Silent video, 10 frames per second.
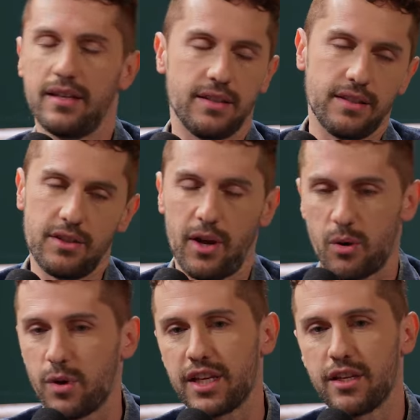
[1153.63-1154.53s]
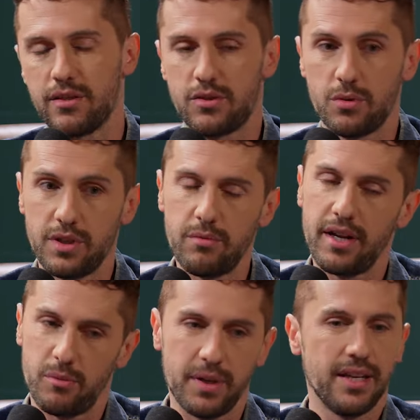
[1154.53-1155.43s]
And, you know, I don't want to get too
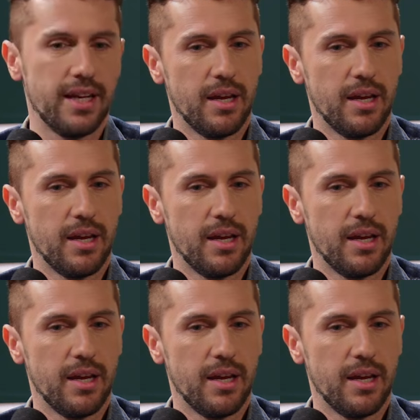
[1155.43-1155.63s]
derailed, but